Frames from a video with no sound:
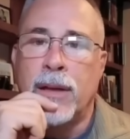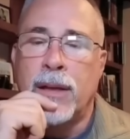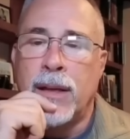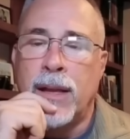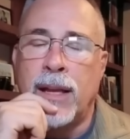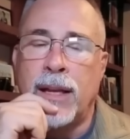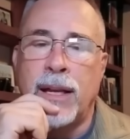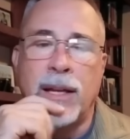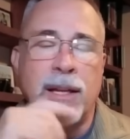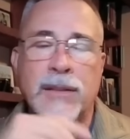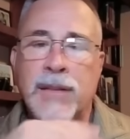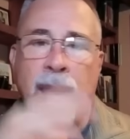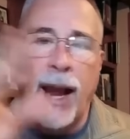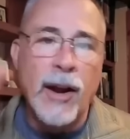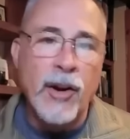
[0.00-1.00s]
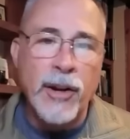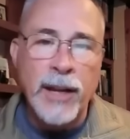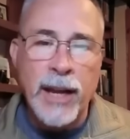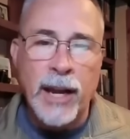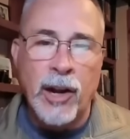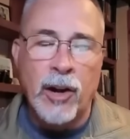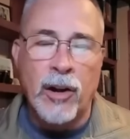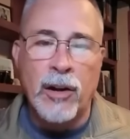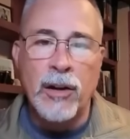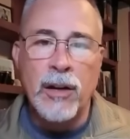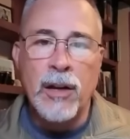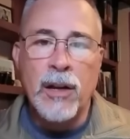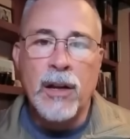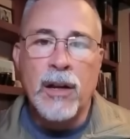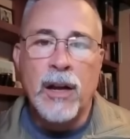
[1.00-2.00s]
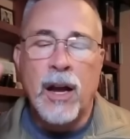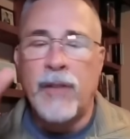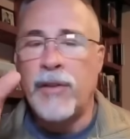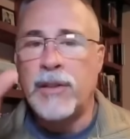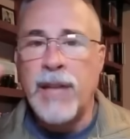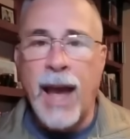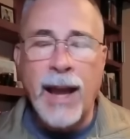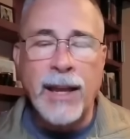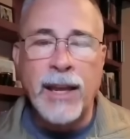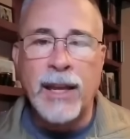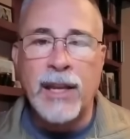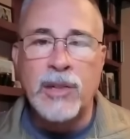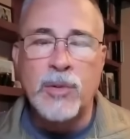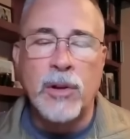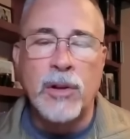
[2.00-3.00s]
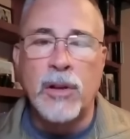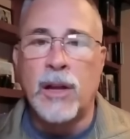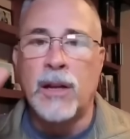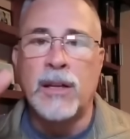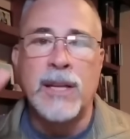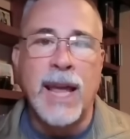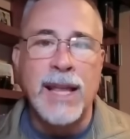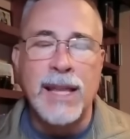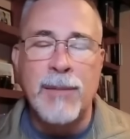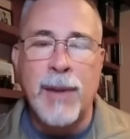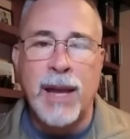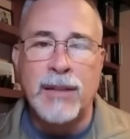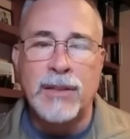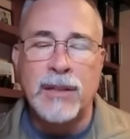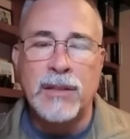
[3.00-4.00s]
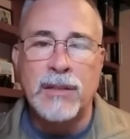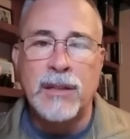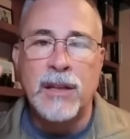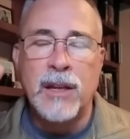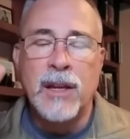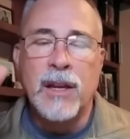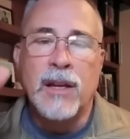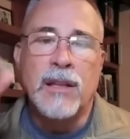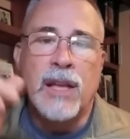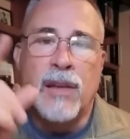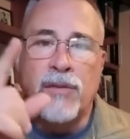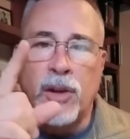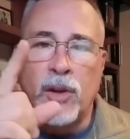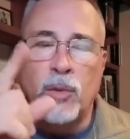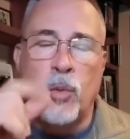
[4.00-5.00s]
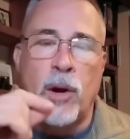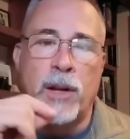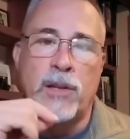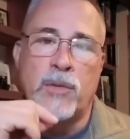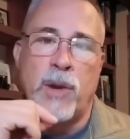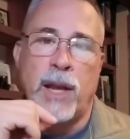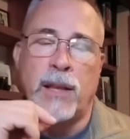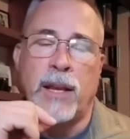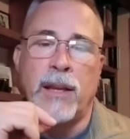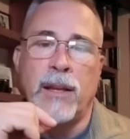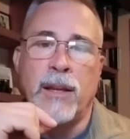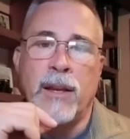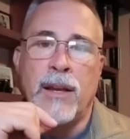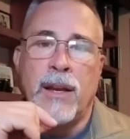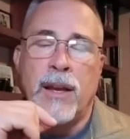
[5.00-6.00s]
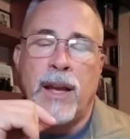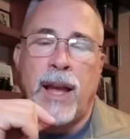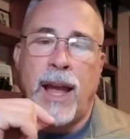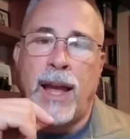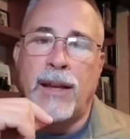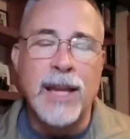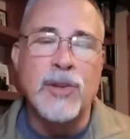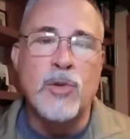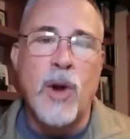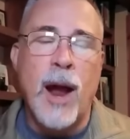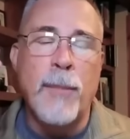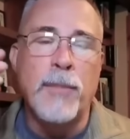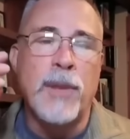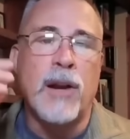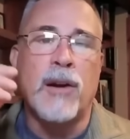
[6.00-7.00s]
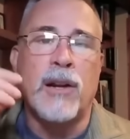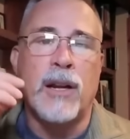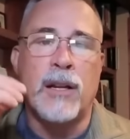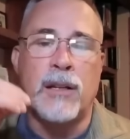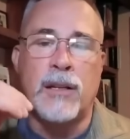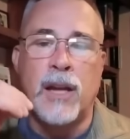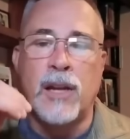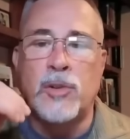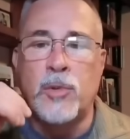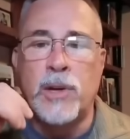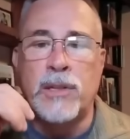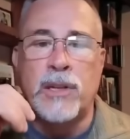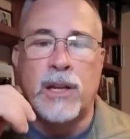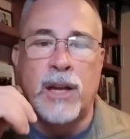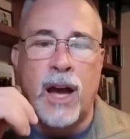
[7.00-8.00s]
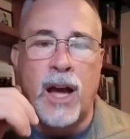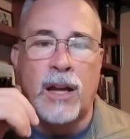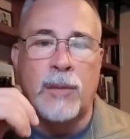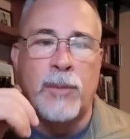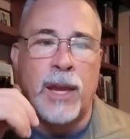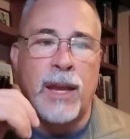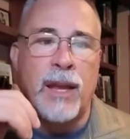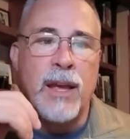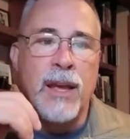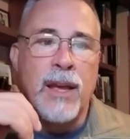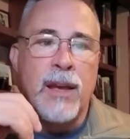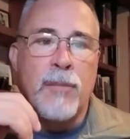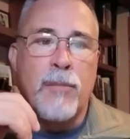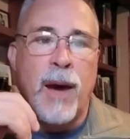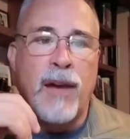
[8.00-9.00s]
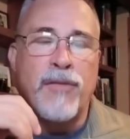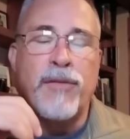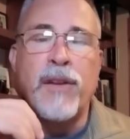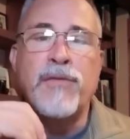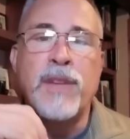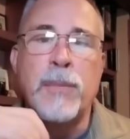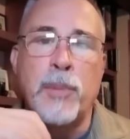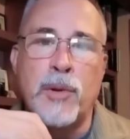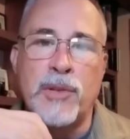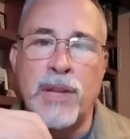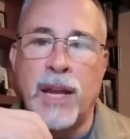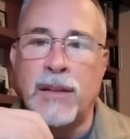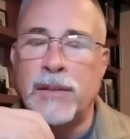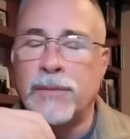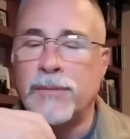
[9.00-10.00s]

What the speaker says: In an entire year of attacking Israel on a daily basis, they've killed one Israeli and dropped their country's economy by 50%.